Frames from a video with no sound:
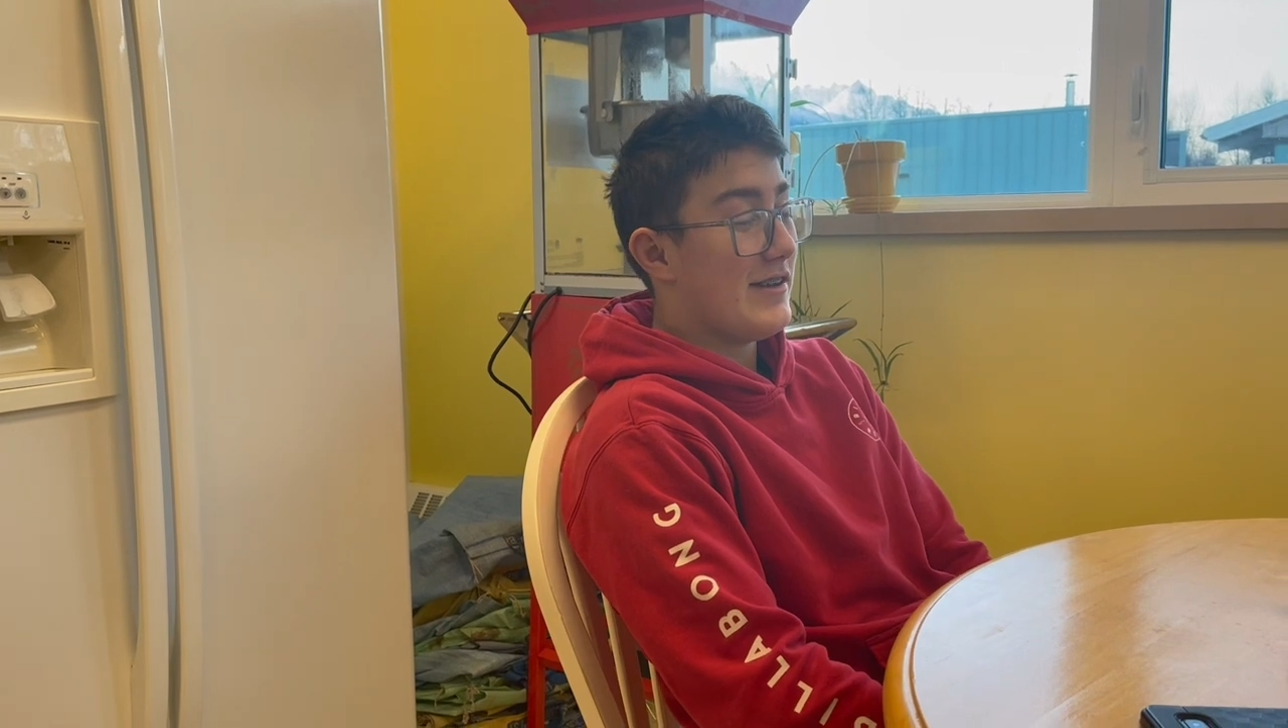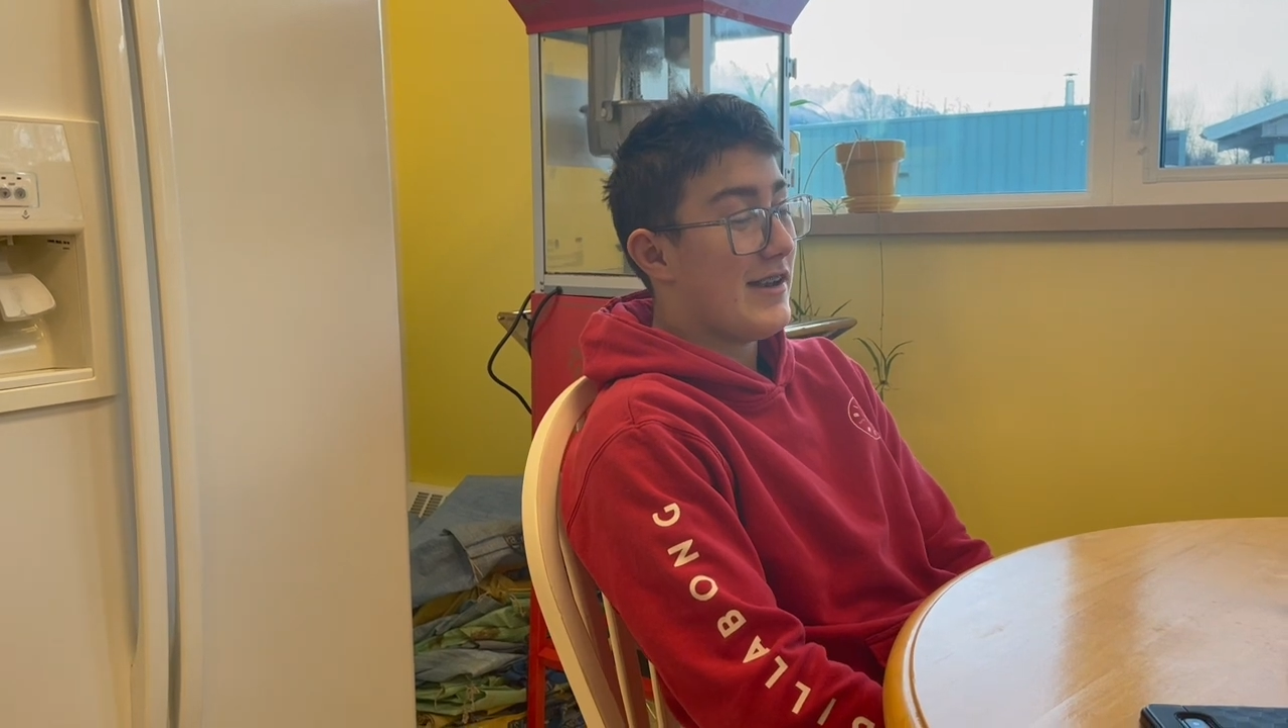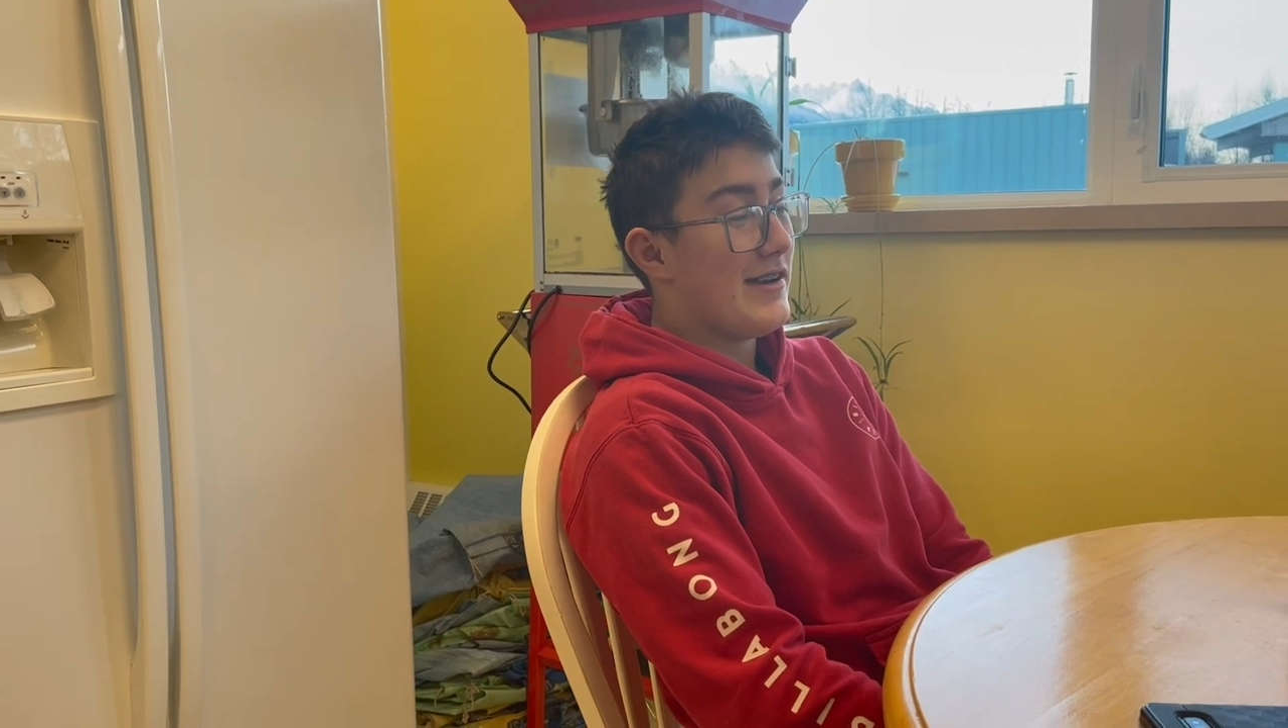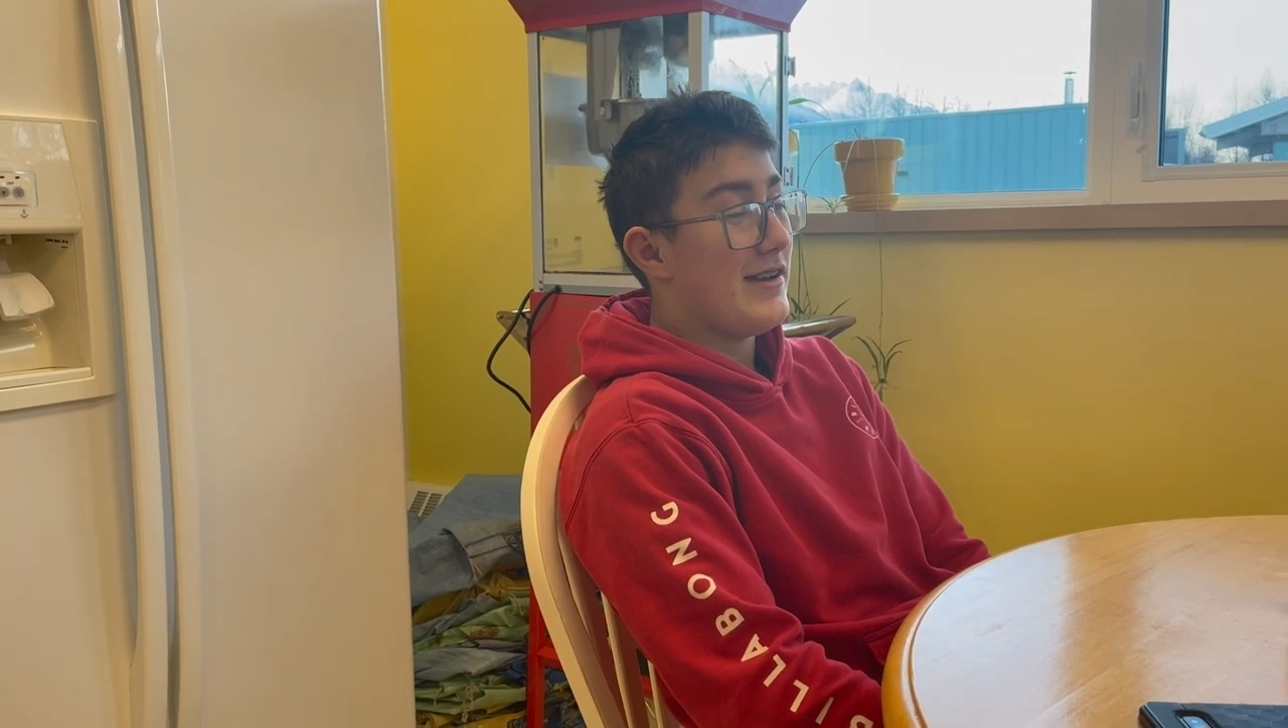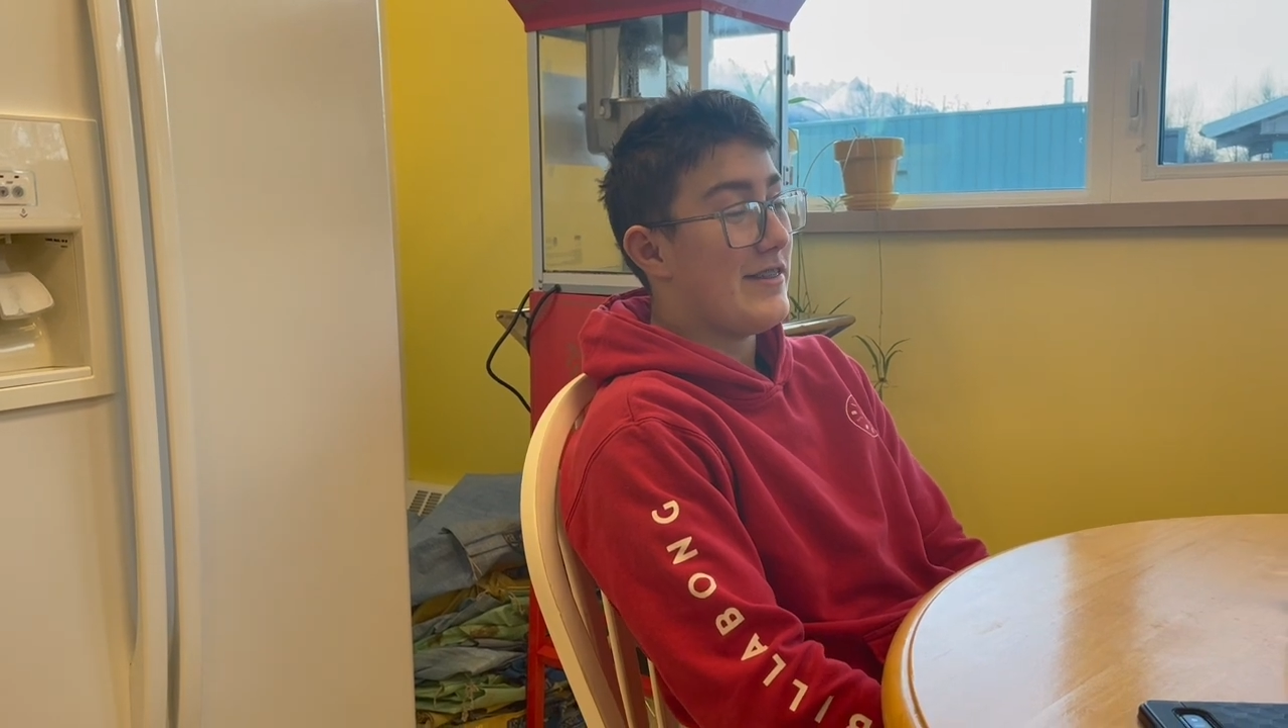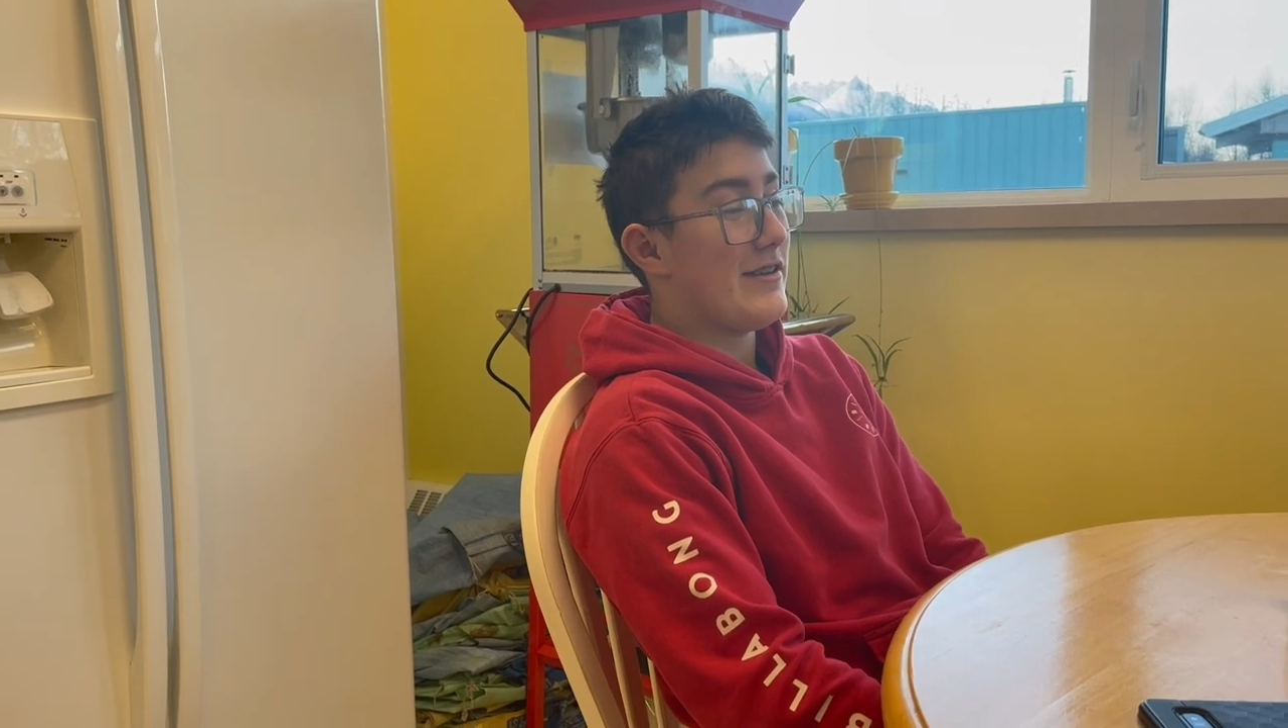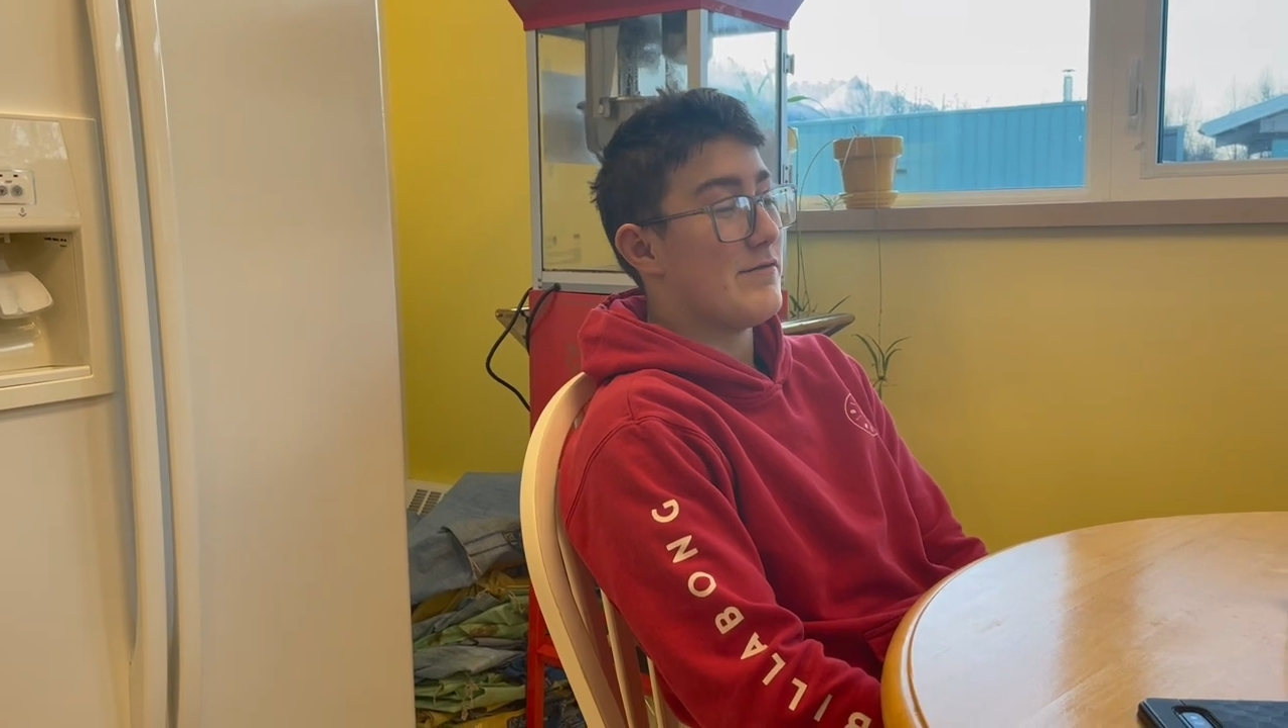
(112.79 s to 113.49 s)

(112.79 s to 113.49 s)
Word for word: Anything is